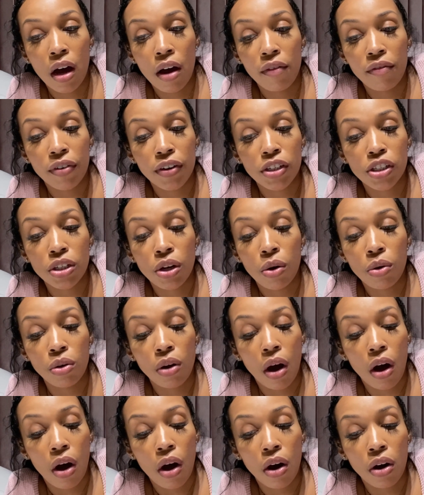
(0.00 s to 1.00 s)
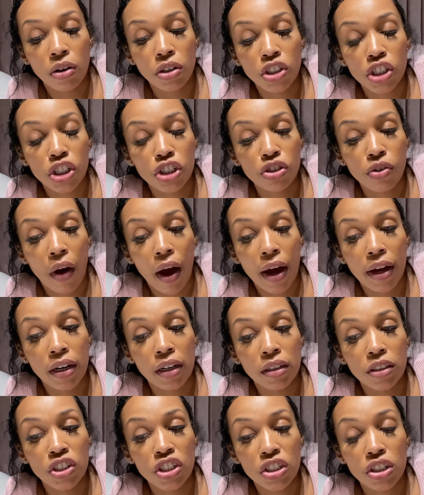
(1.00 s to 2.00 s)
for so long, just trying to
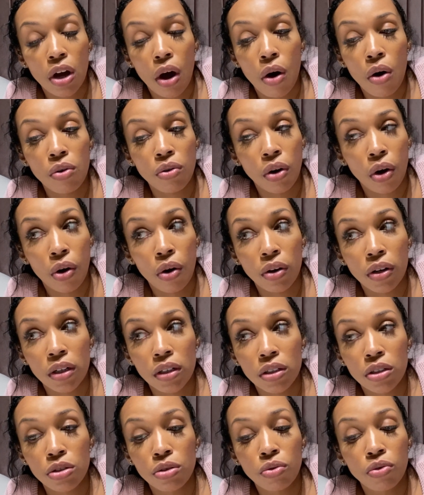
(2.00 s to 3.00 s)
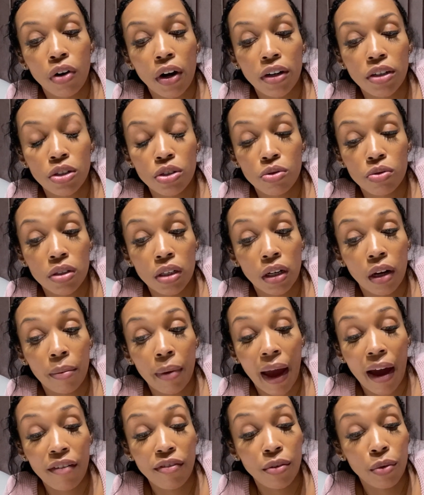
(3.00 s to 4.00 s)
just hold on. The two nurses was in the
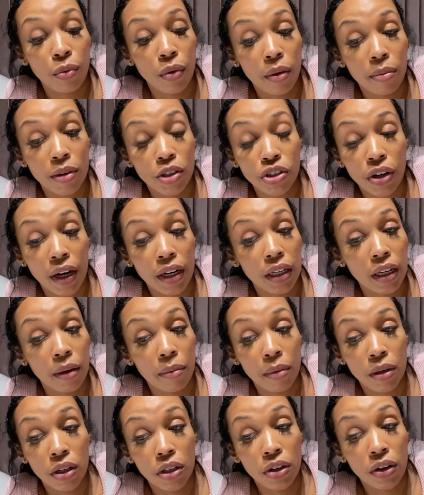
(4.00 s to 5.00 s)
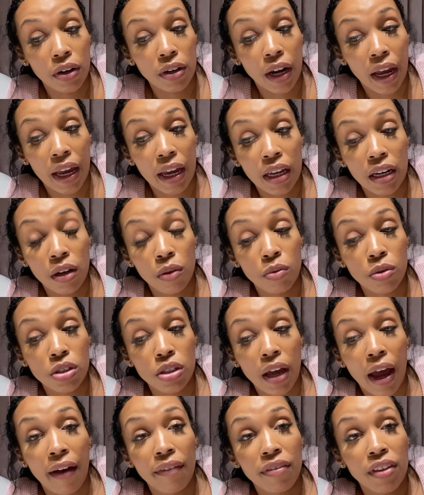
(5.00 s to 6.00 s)
bathroom with me trying to get me to urinate. And it was
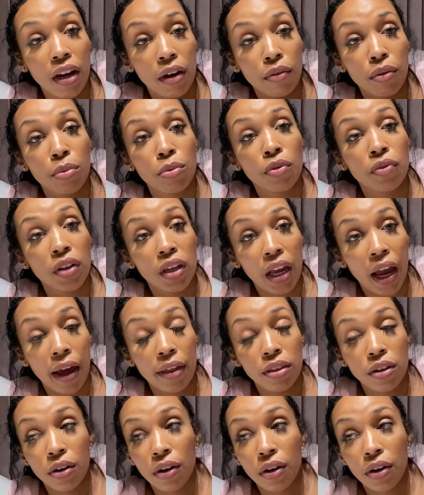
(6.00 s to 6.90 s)
after they removed the catheter,